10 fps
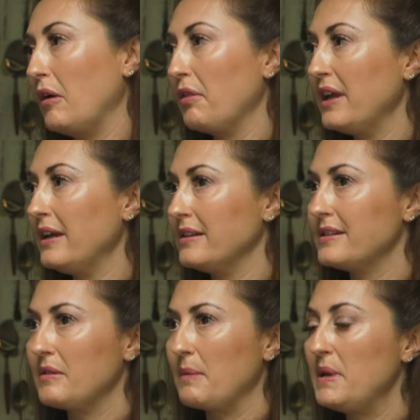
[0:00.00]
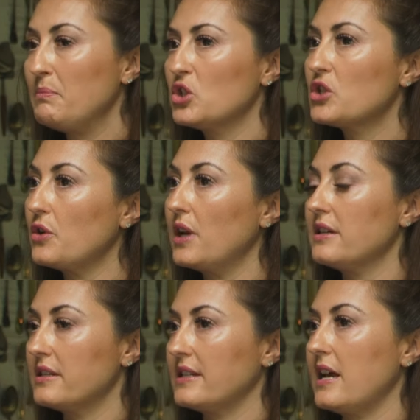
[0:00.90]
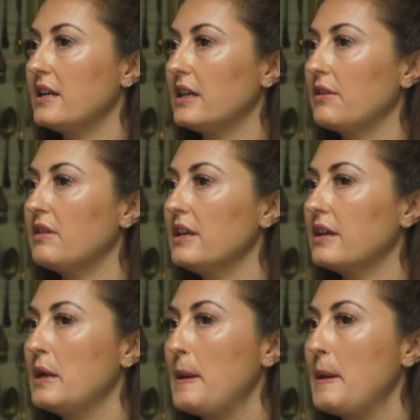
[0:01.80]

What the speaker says: are things that people just don't understand, and I think